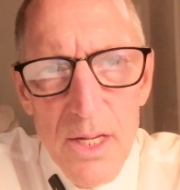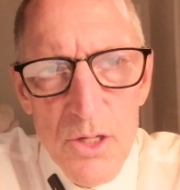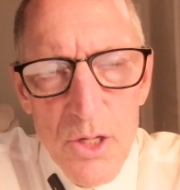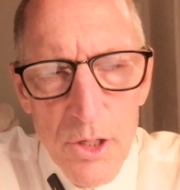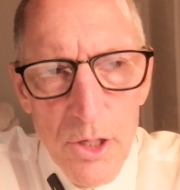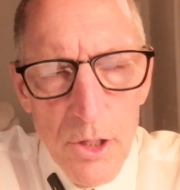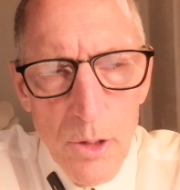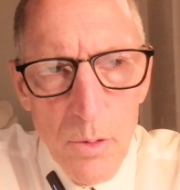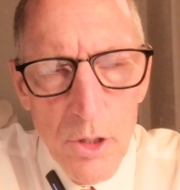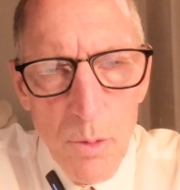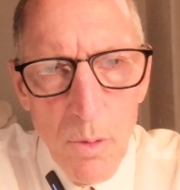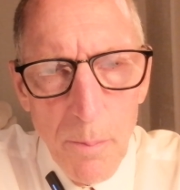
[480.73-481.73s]
So
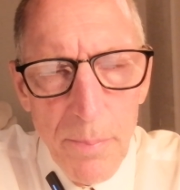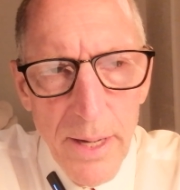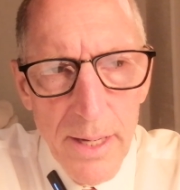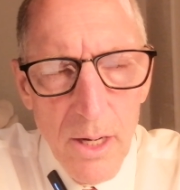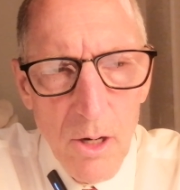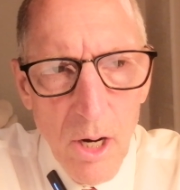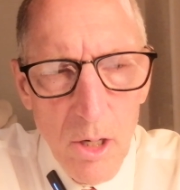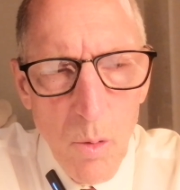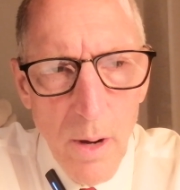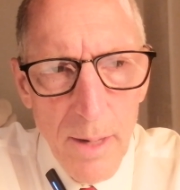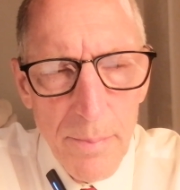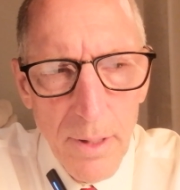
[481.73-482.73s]
you will pay
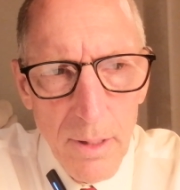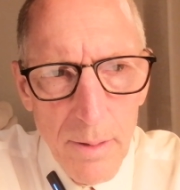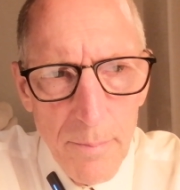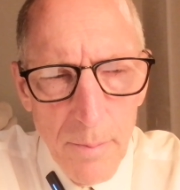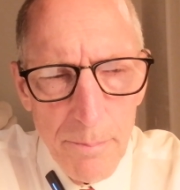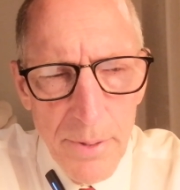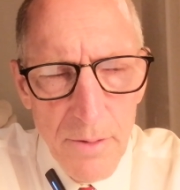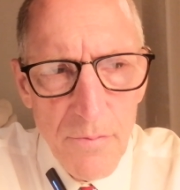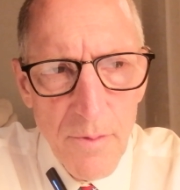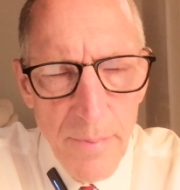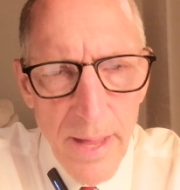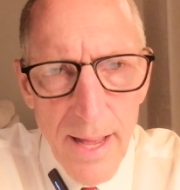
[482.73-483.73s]
quite a bit
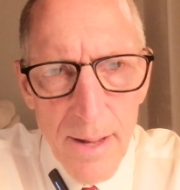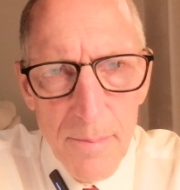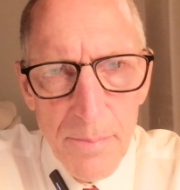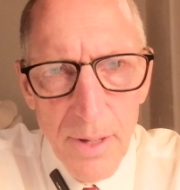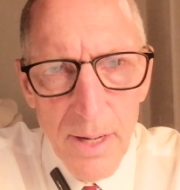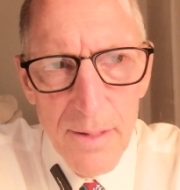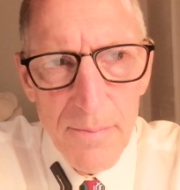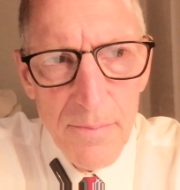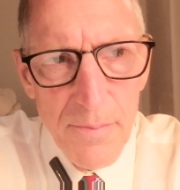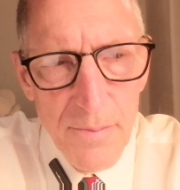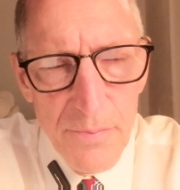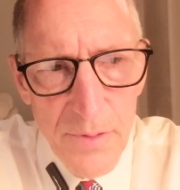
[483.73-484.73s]
from that, but
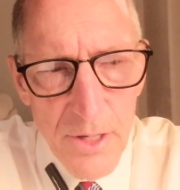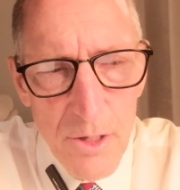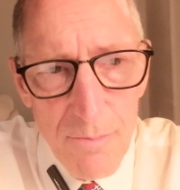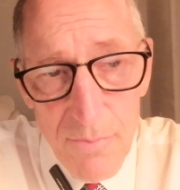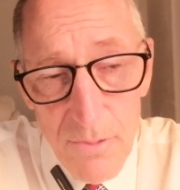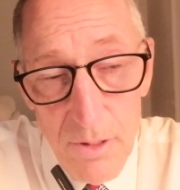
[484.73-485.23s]
then you